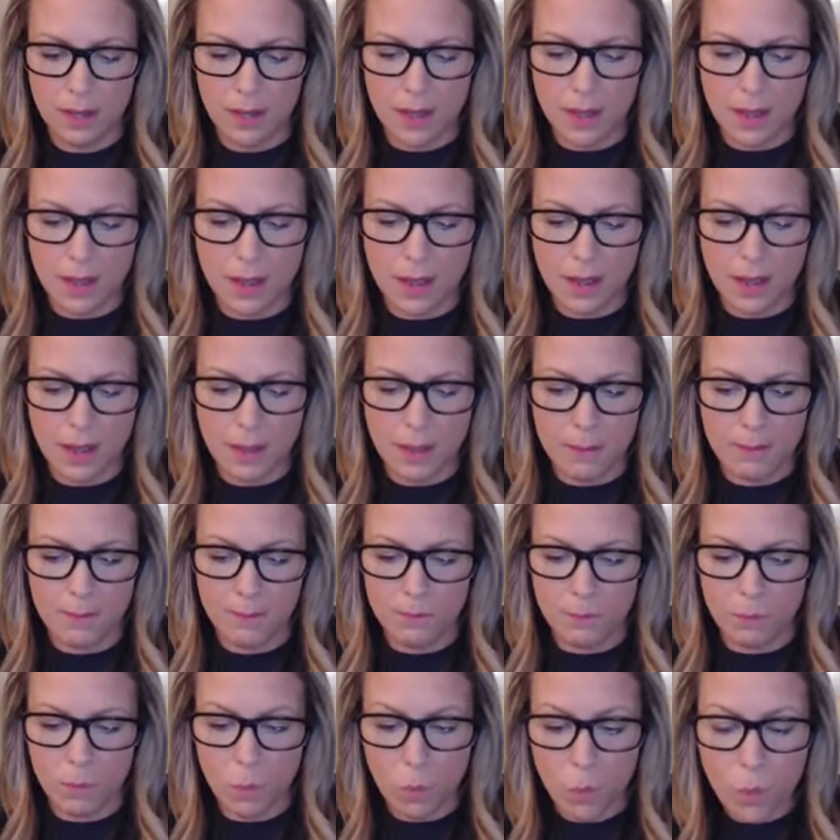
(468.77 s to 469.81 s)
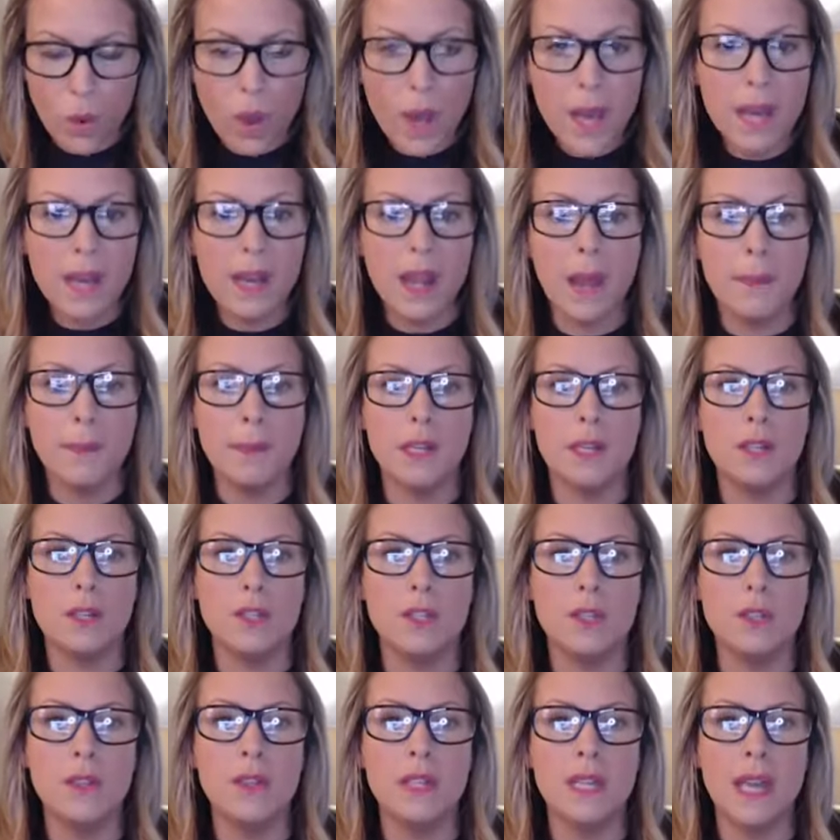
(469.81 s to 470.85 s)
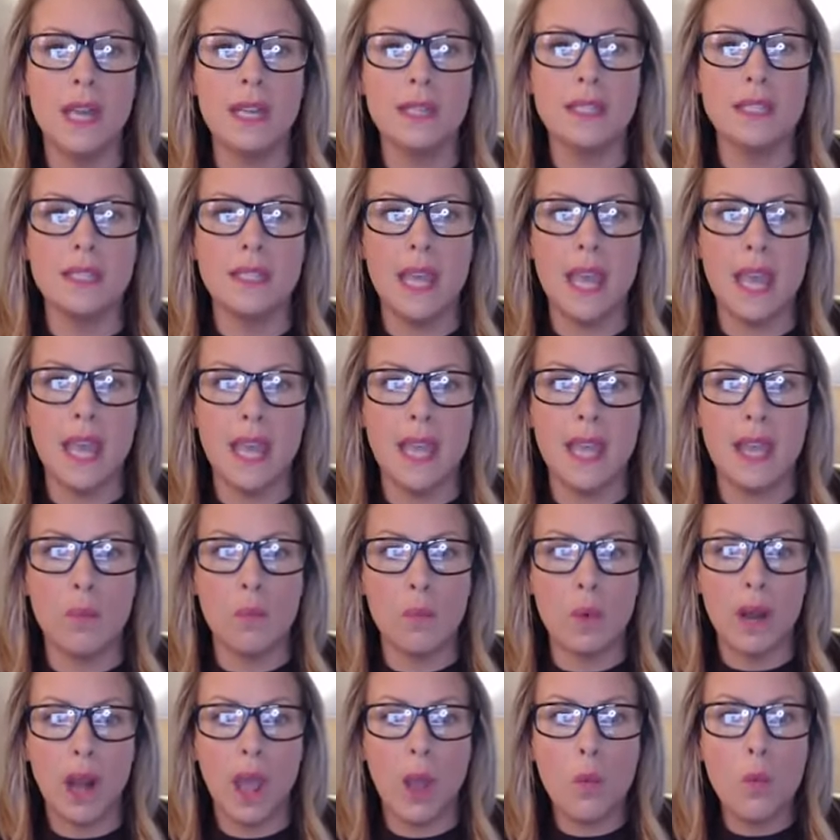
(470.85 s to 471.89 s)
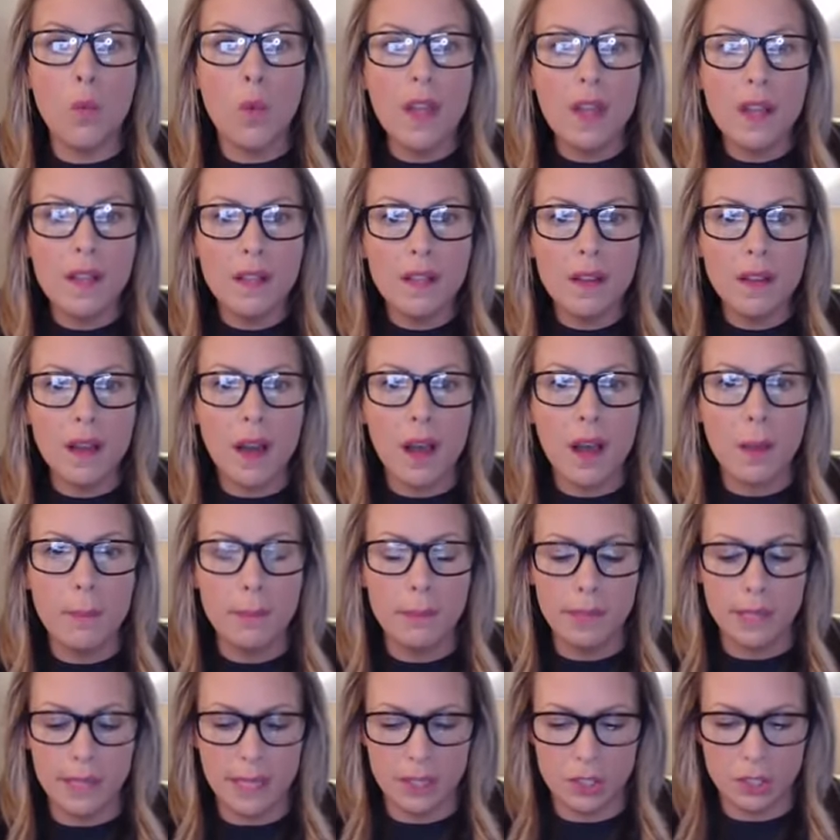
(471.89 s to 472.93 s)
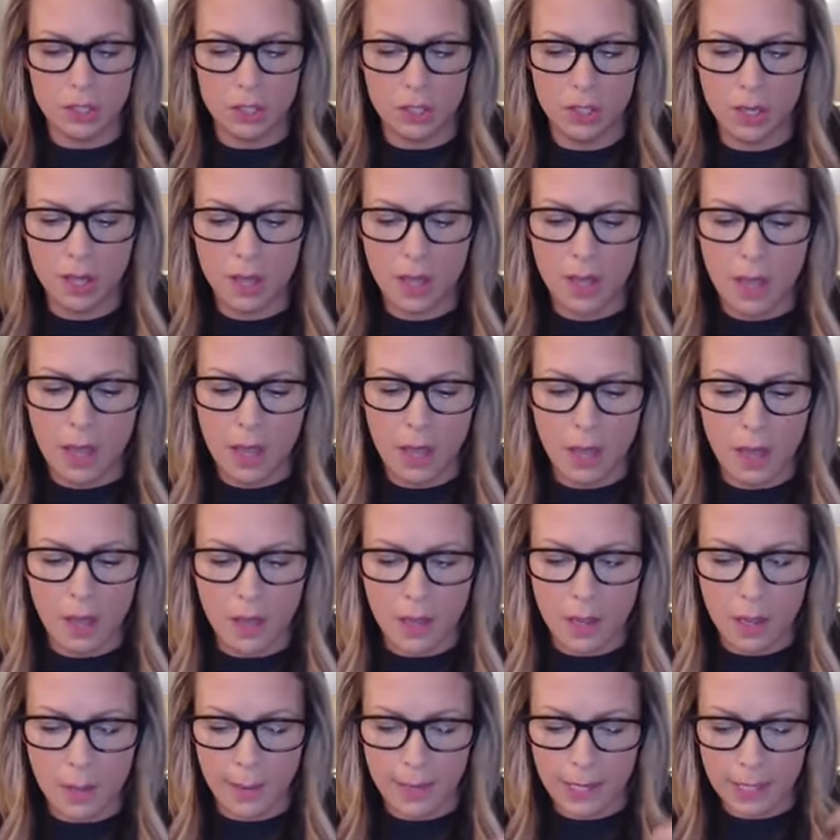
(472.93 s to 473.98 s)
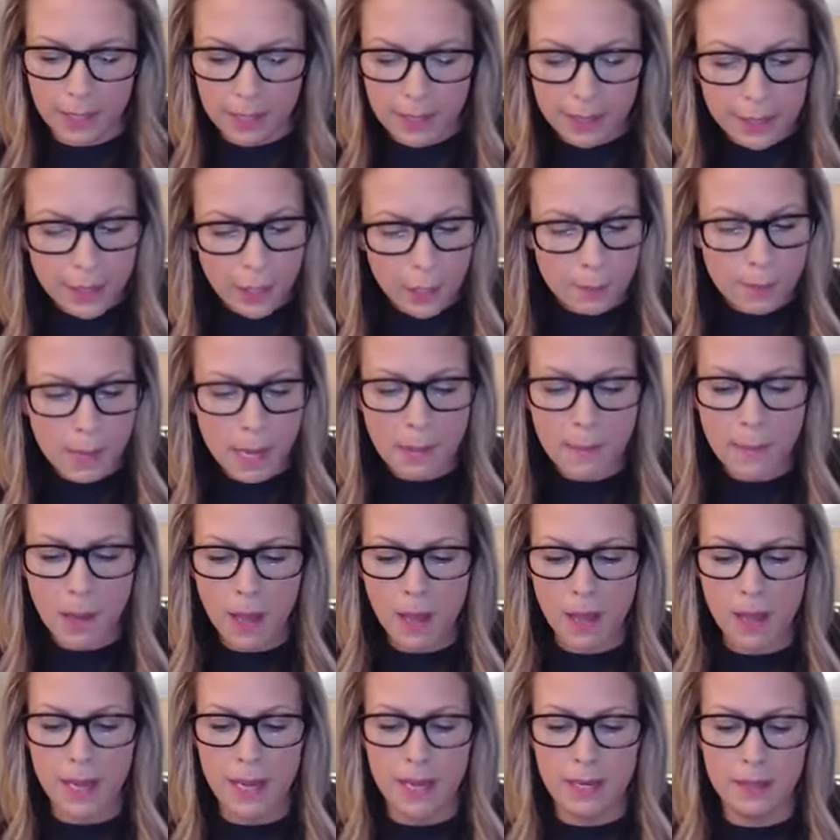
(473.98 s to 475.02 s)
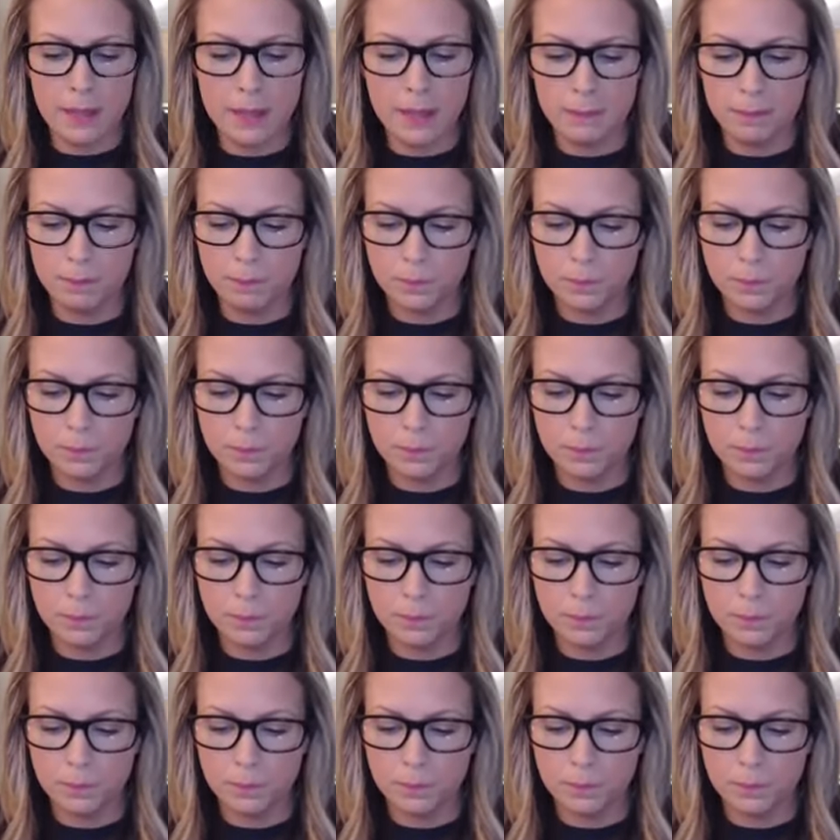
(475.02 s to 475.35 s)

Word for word: um, what I'm going to do the next day and what I will accomplish. Um, I clear my mind.